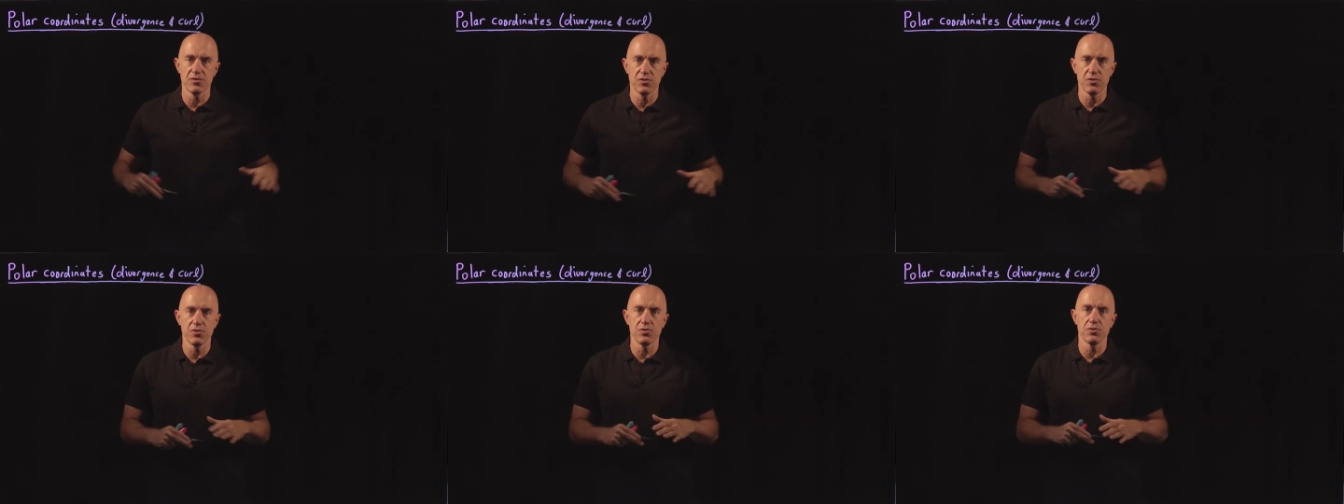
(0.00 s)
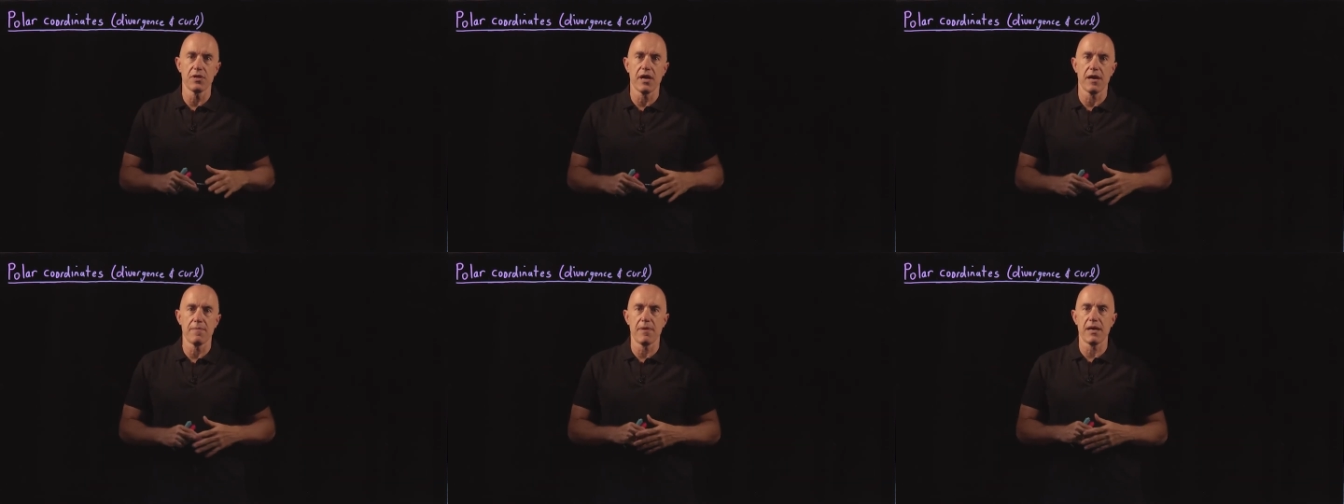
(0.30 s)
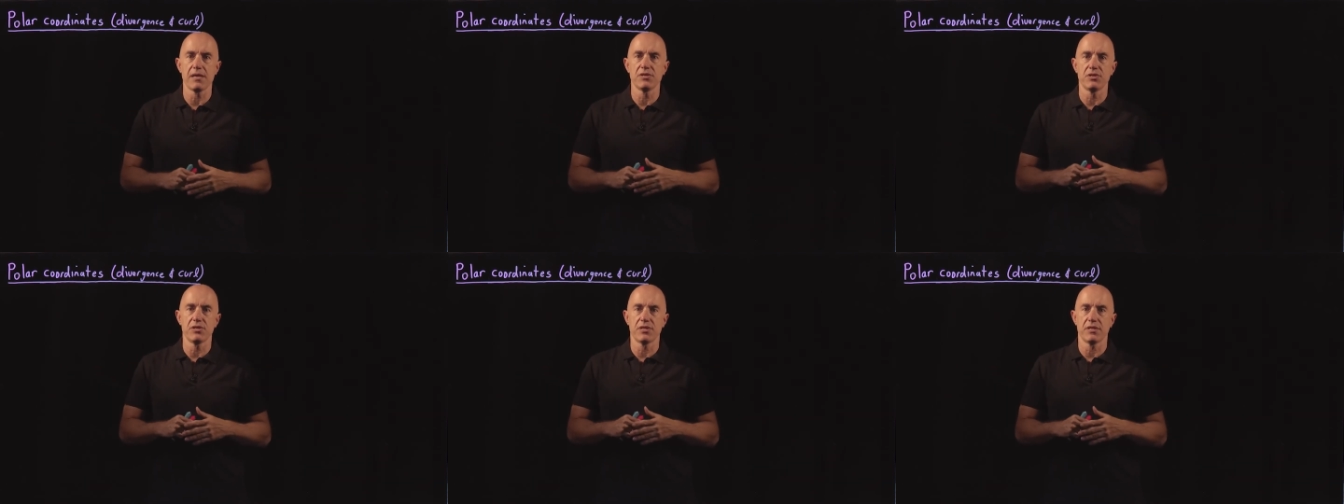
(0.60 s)
2
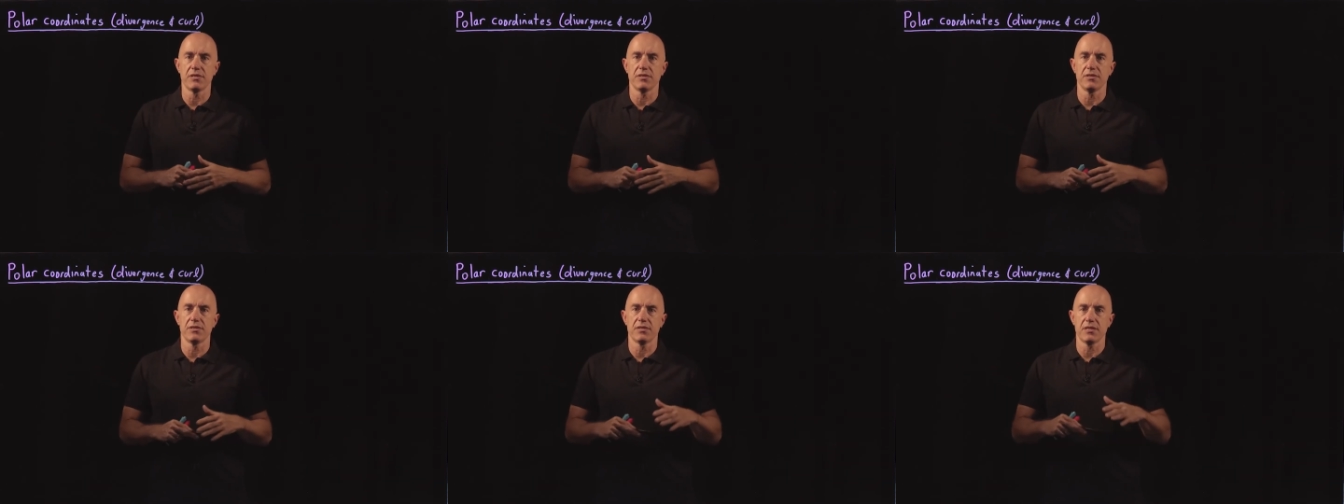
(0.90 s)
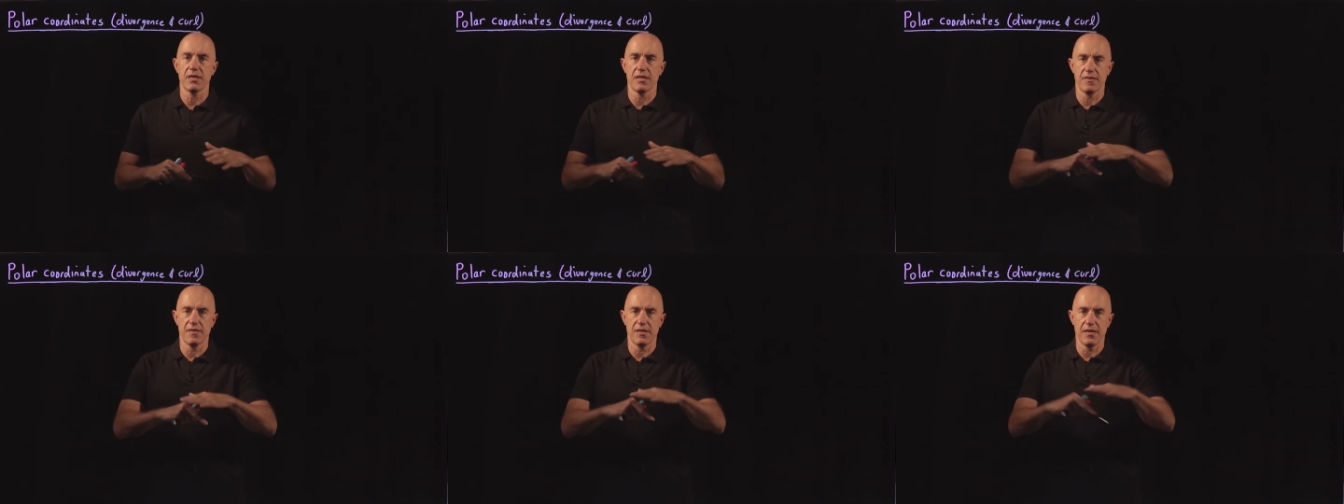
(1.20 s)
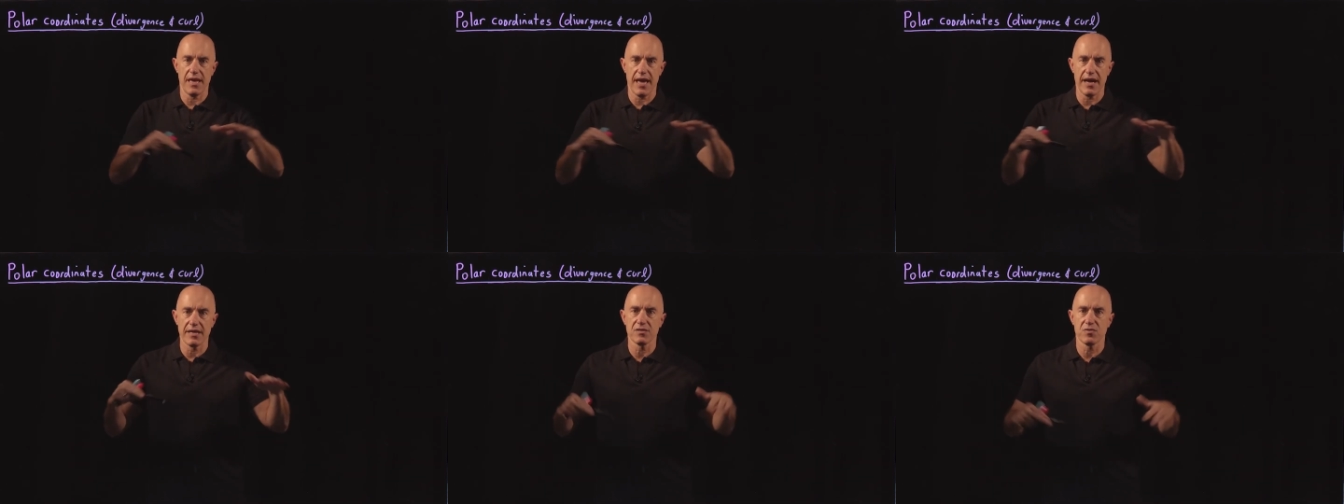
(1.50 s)
dimensions in
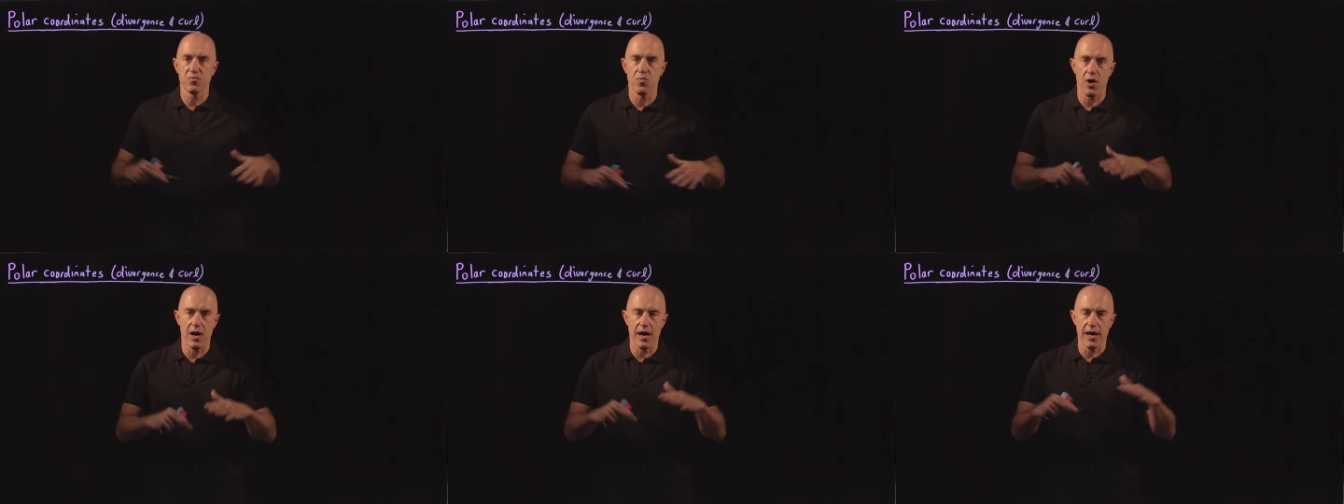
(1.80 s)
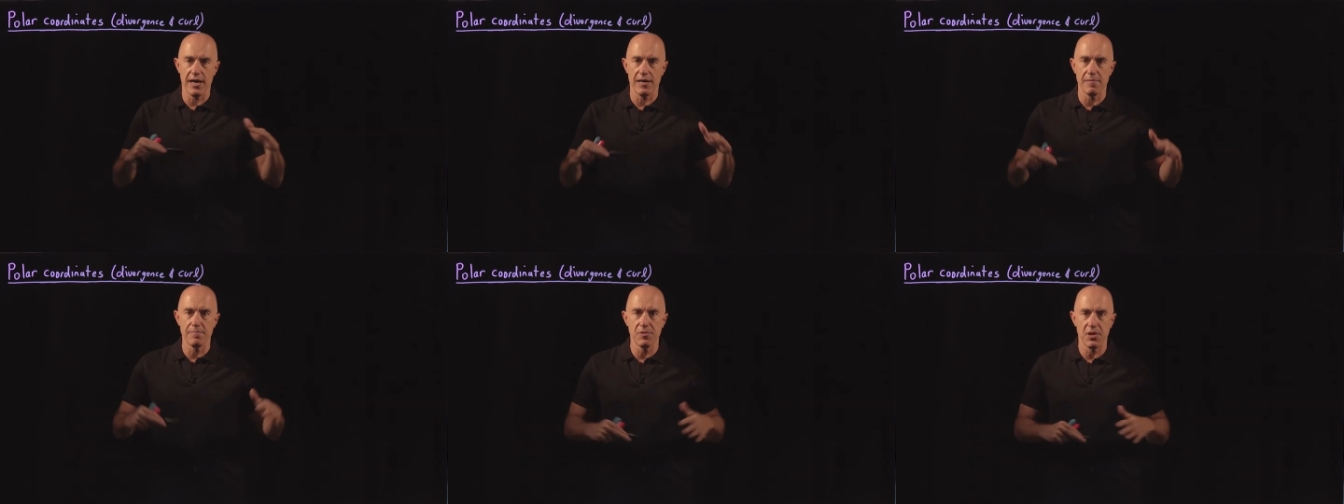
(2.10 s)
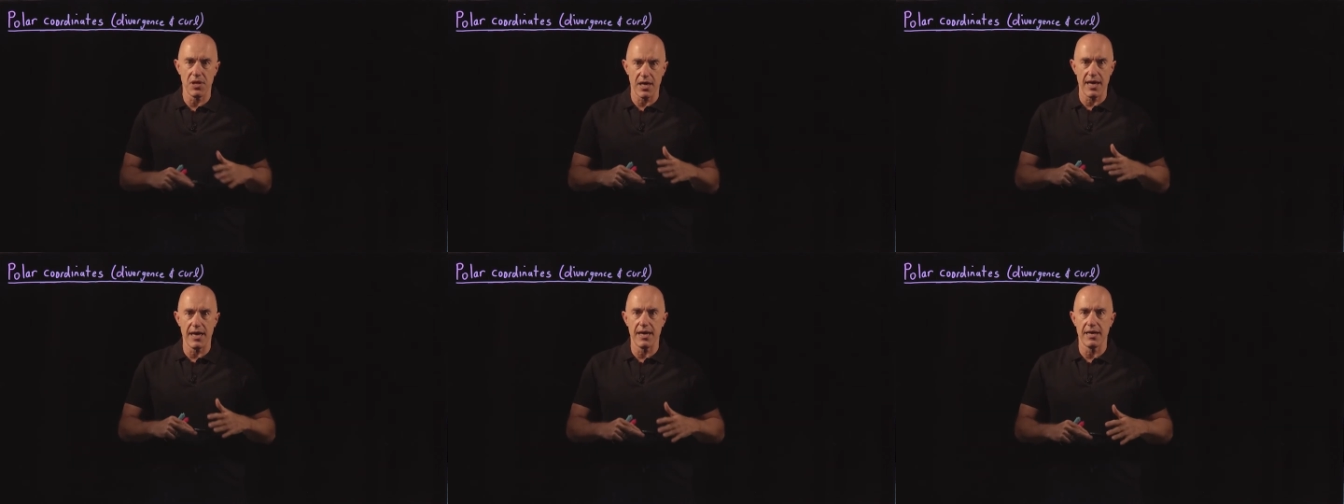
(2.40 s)
the xy
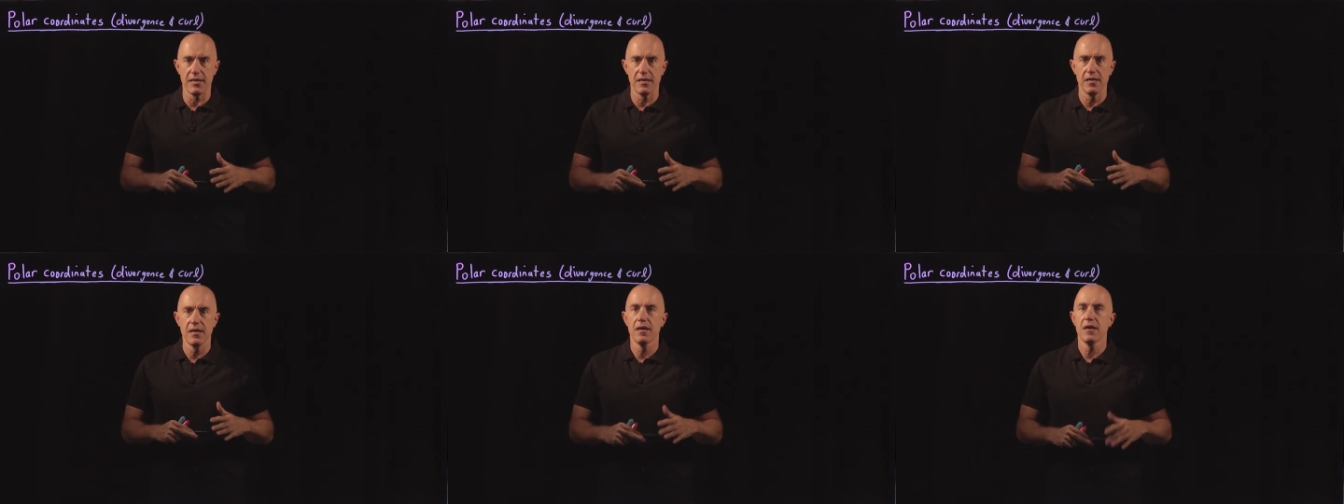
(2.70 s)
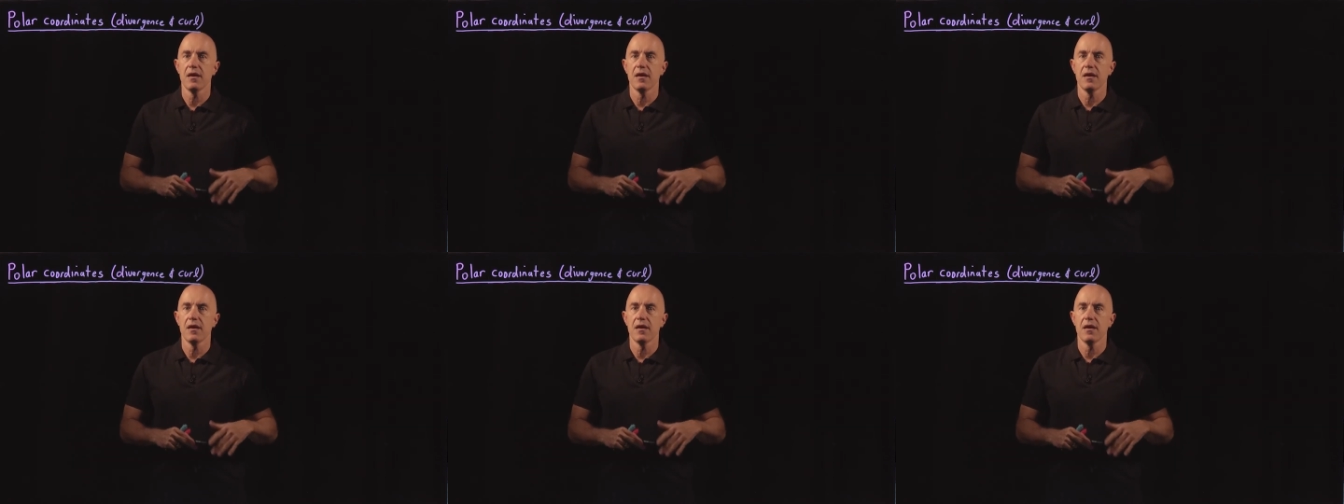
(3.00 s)
plane,